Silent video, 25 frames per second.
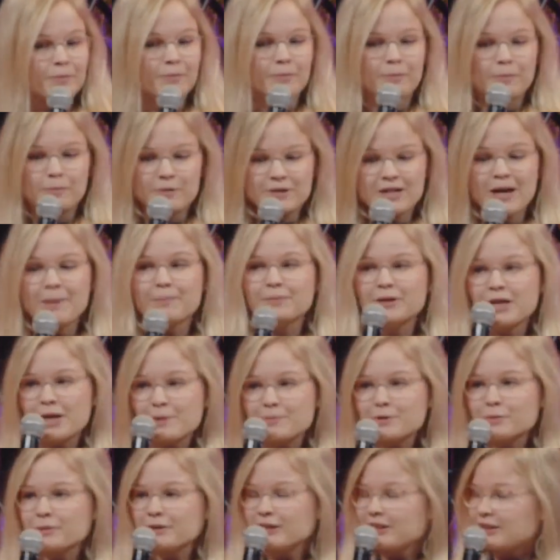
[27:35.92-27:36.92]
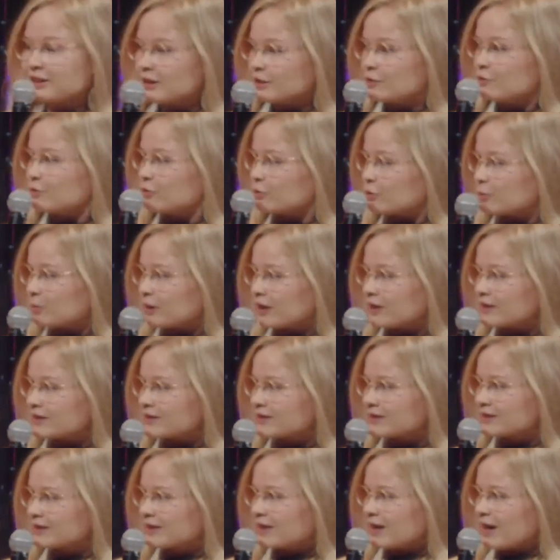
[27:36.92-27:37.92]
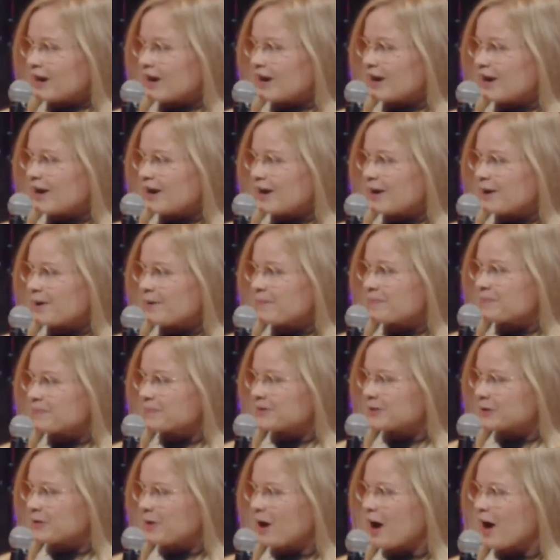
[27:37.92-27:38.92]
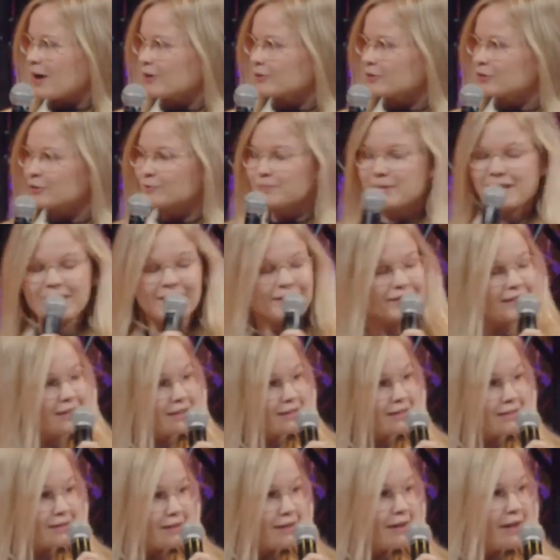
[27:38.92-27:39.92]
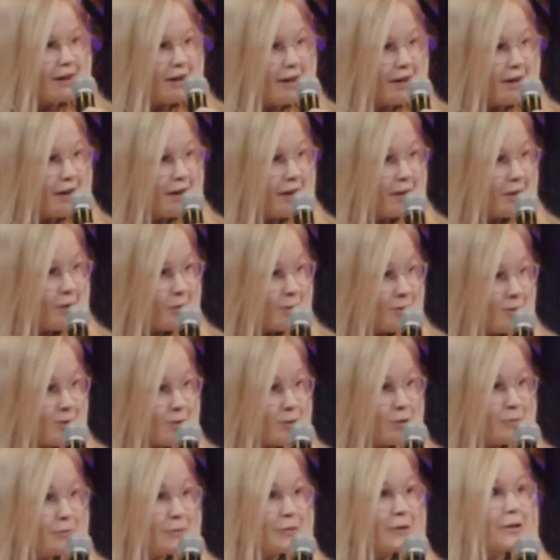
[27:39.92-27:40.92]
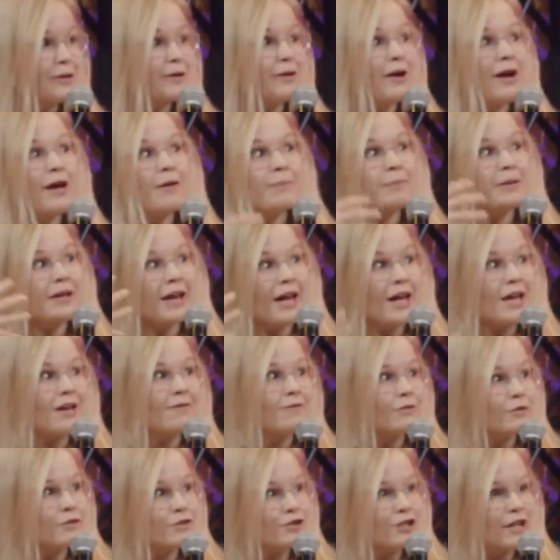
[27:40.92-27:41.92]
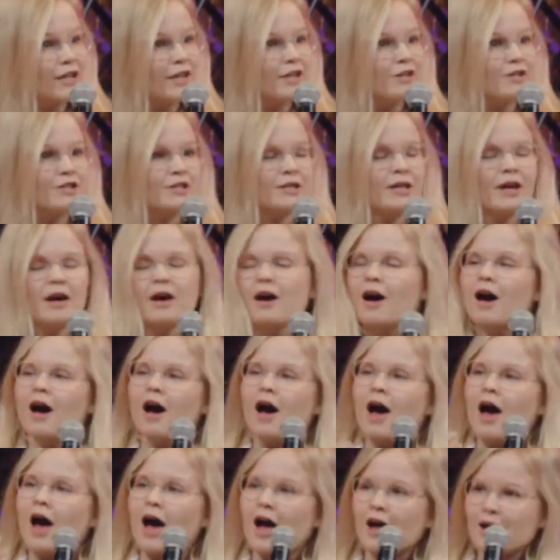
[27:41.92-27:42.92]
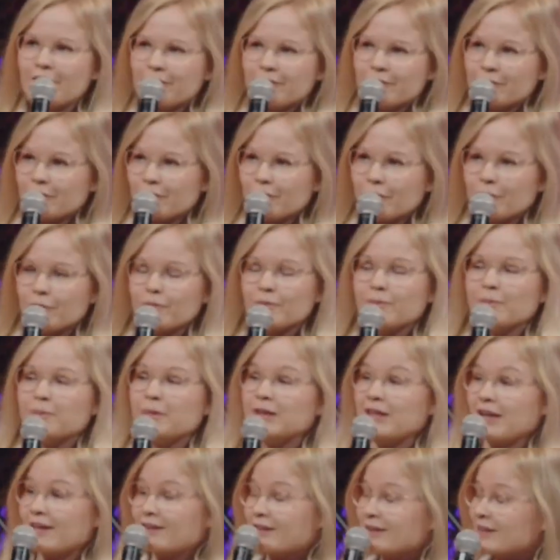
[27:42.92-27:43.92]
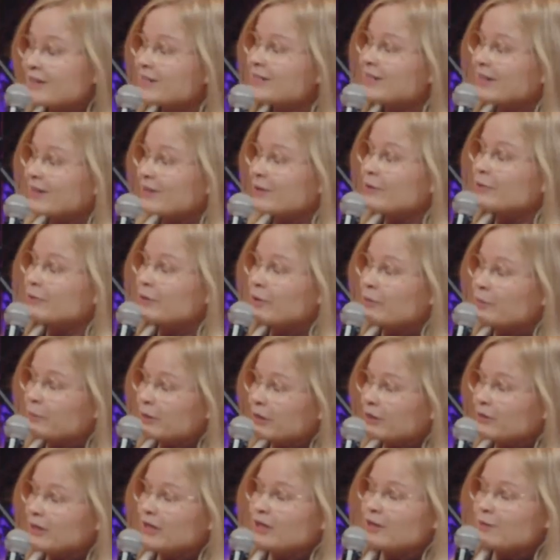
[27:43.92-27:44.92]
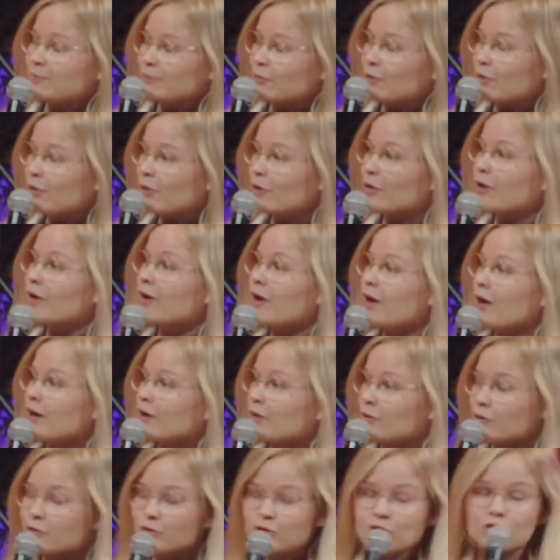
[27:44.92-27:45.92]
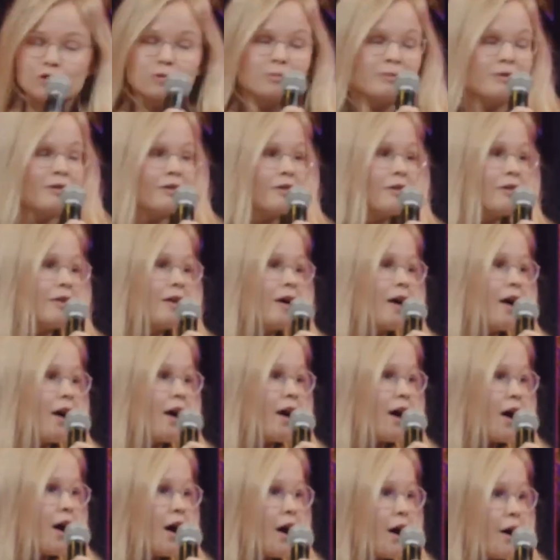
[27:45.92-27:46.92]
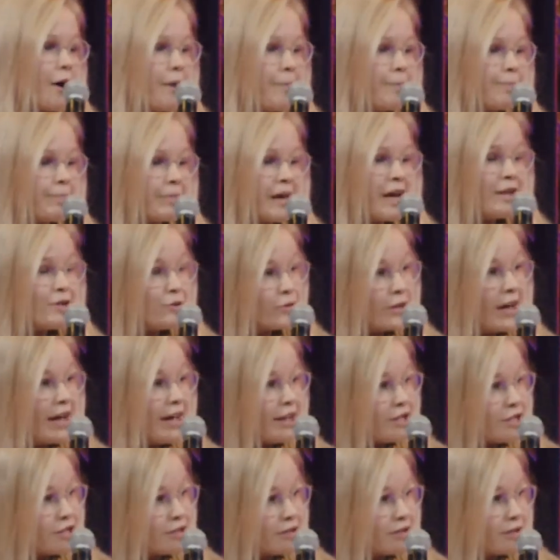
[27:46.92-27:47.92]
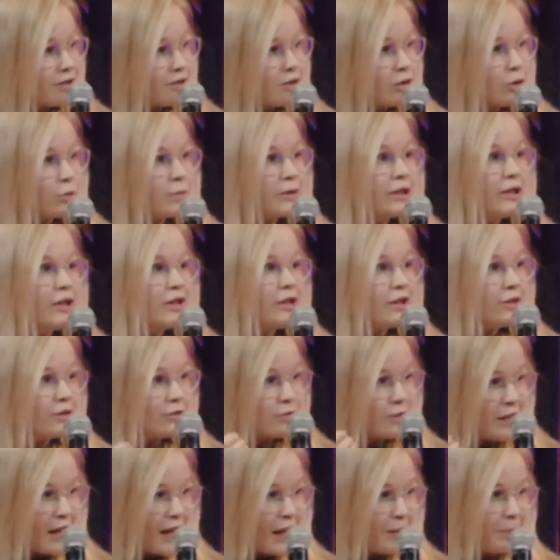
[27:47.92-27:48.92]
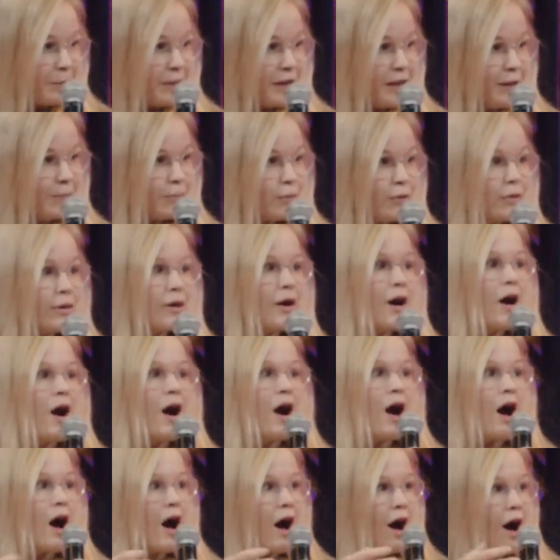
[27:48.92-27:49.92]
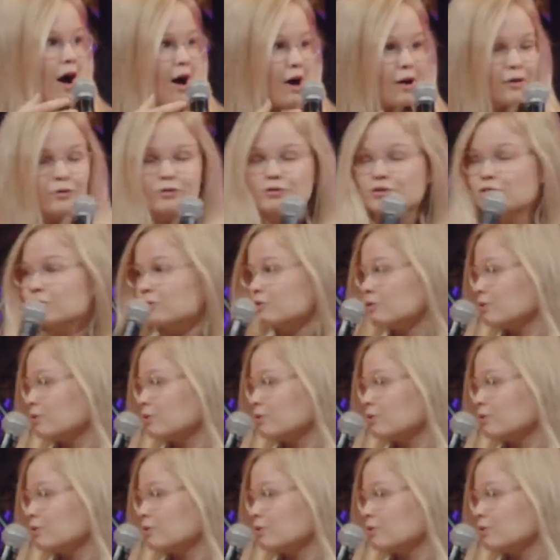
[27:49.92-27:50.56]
sometimes we need new ones. So how to make that consumer behavior change, I don't know, but at least I know that we need more consumer education. So we need to tell people how to